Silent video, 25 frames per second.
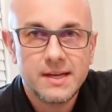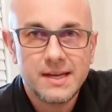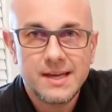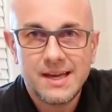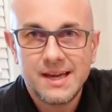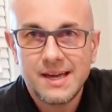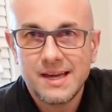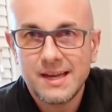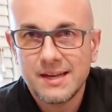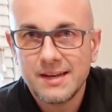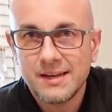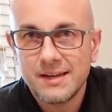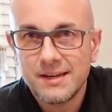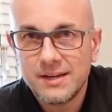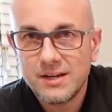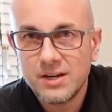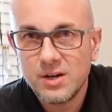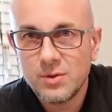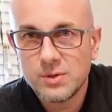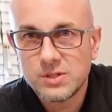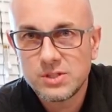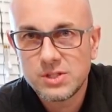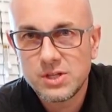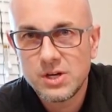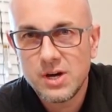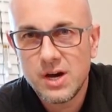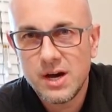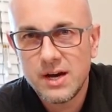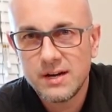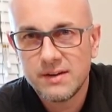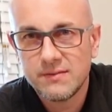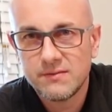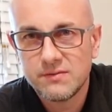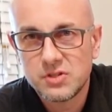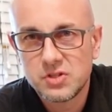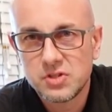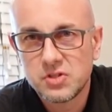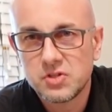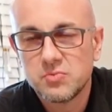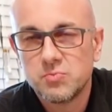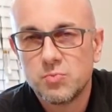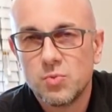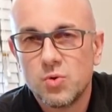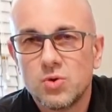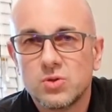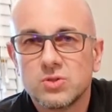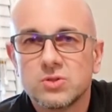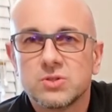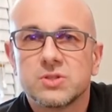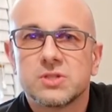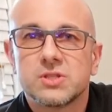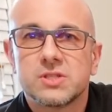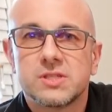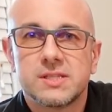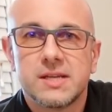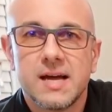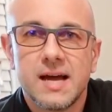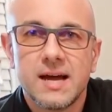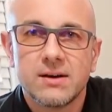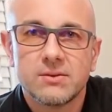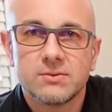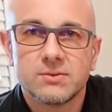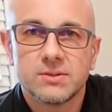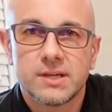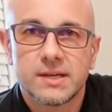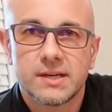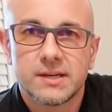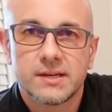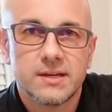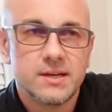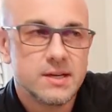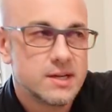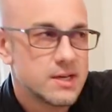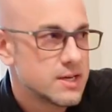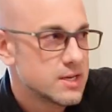And, you know, it's kind of smaller sounding.